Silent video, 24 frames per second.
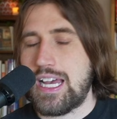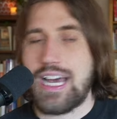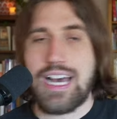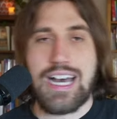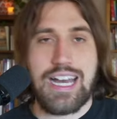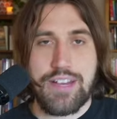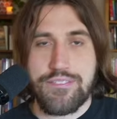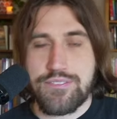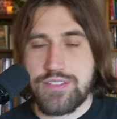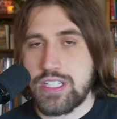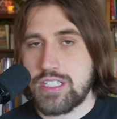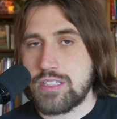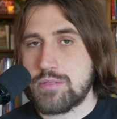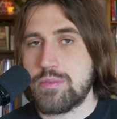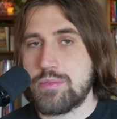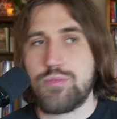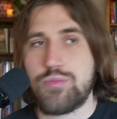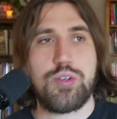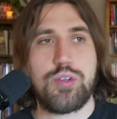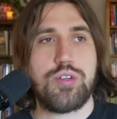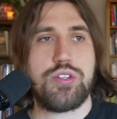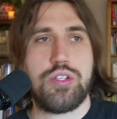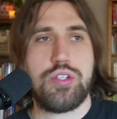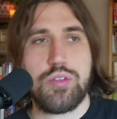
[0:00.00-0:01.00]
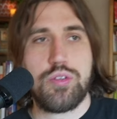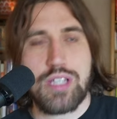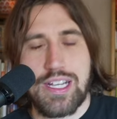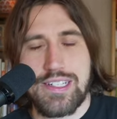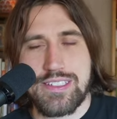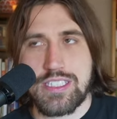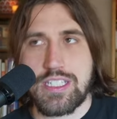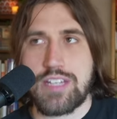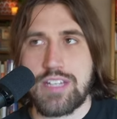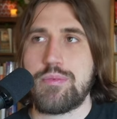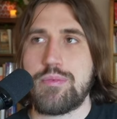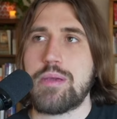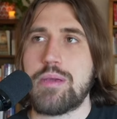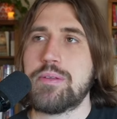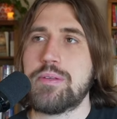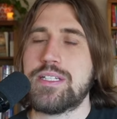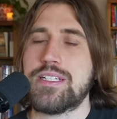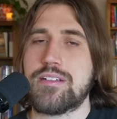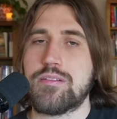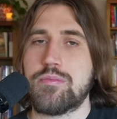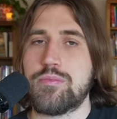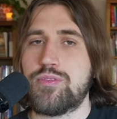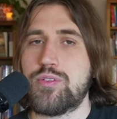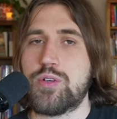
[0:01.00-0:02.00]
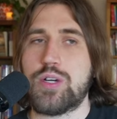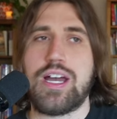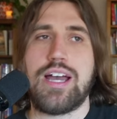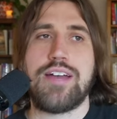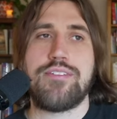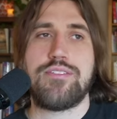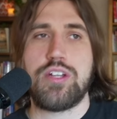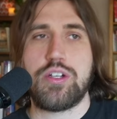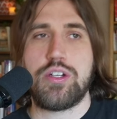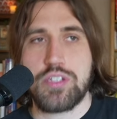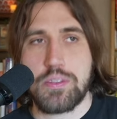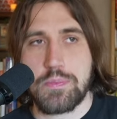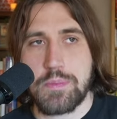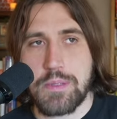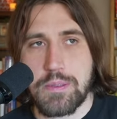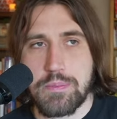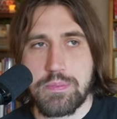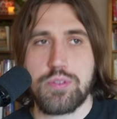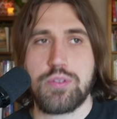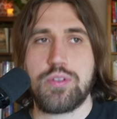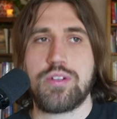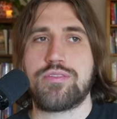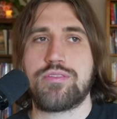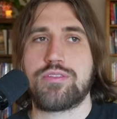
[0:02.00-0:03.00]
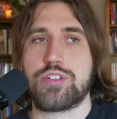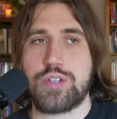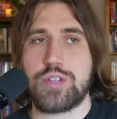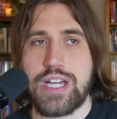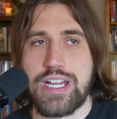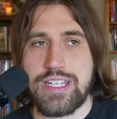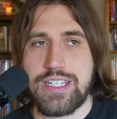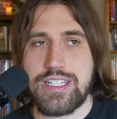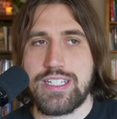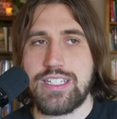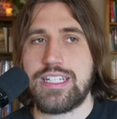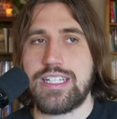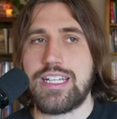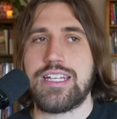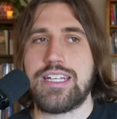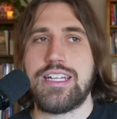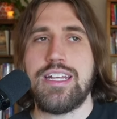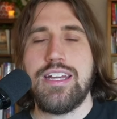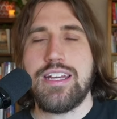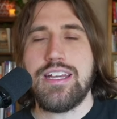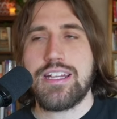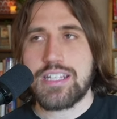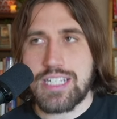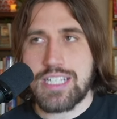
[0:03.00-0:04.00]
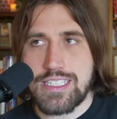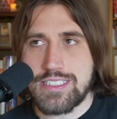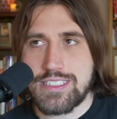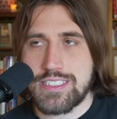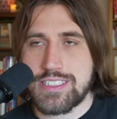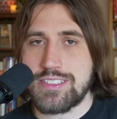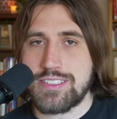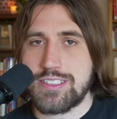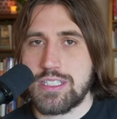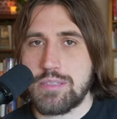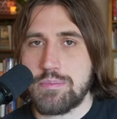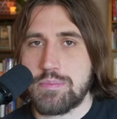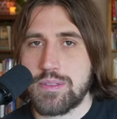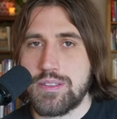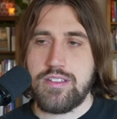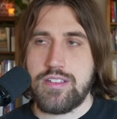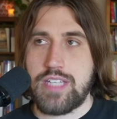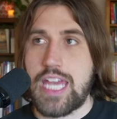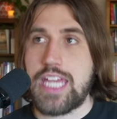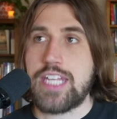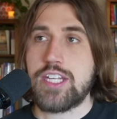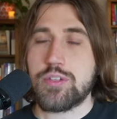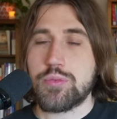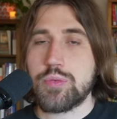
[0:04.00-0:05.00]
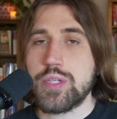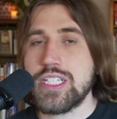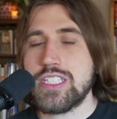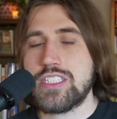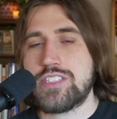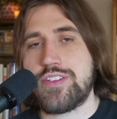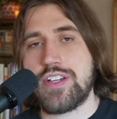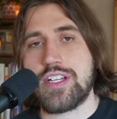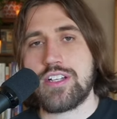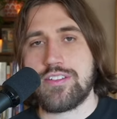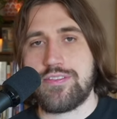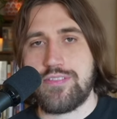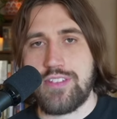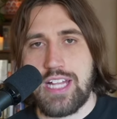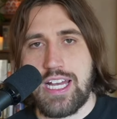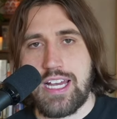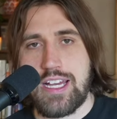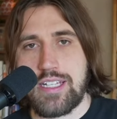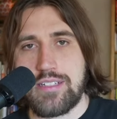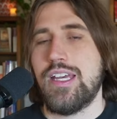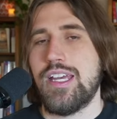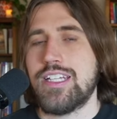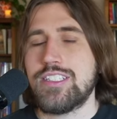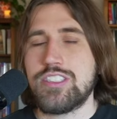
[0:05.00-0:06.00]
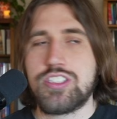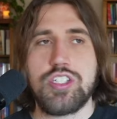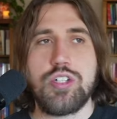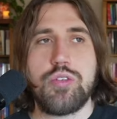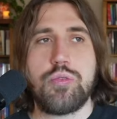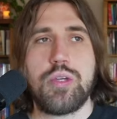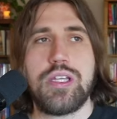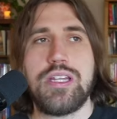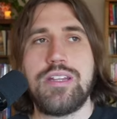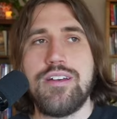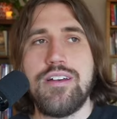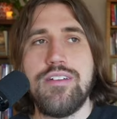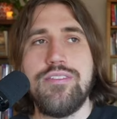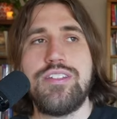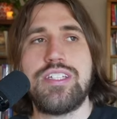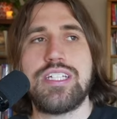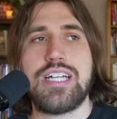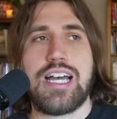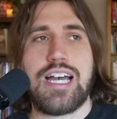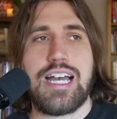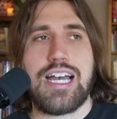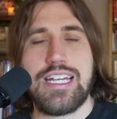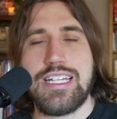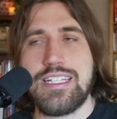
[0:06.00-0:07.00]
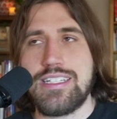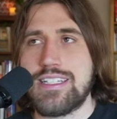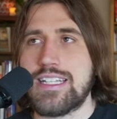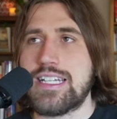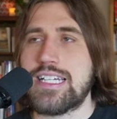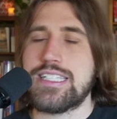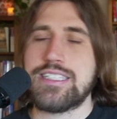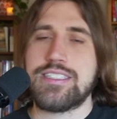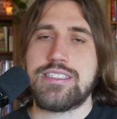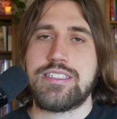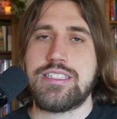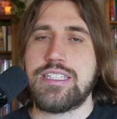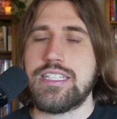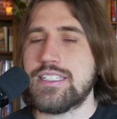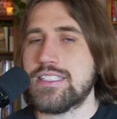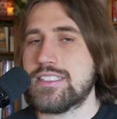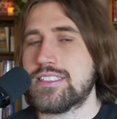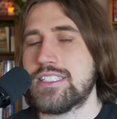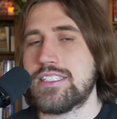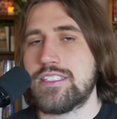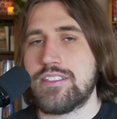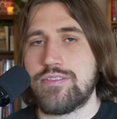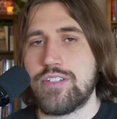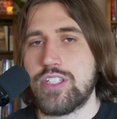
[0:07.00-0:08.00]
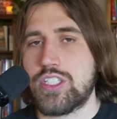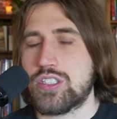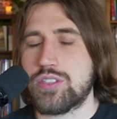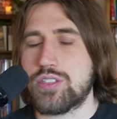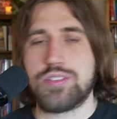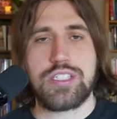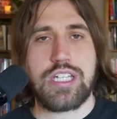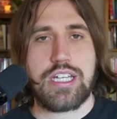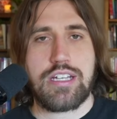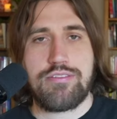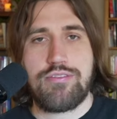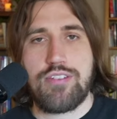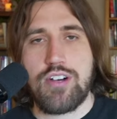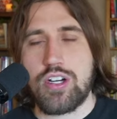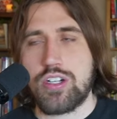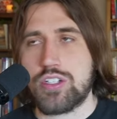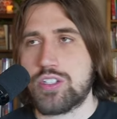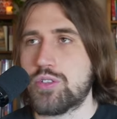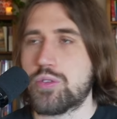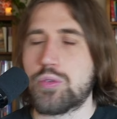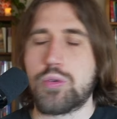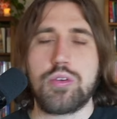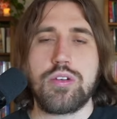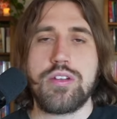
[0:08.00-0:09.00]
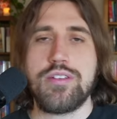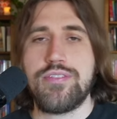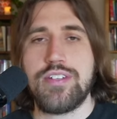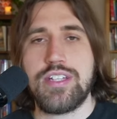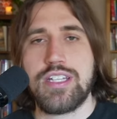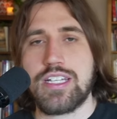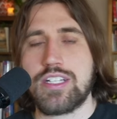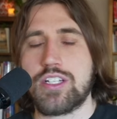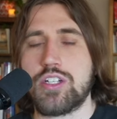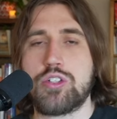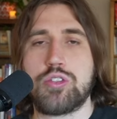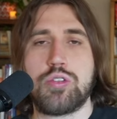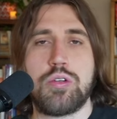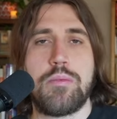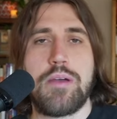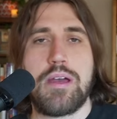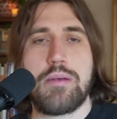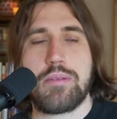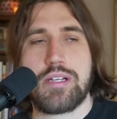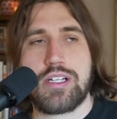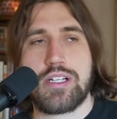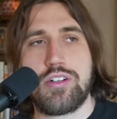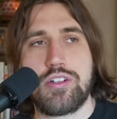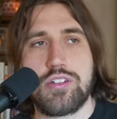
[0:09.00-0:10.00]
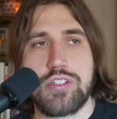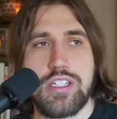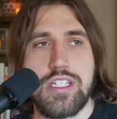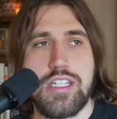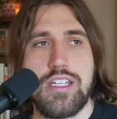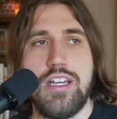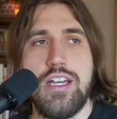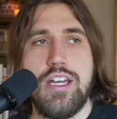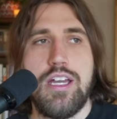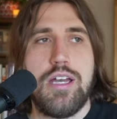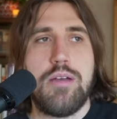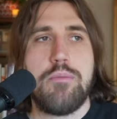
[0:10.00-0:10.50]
I've done it before. You guys have maybe done it before. I've known the people who have grinded and cut sleep, and it reads very flat. And so we love to idolize these individuals like Faulkner or even like a Cormac McCarthy.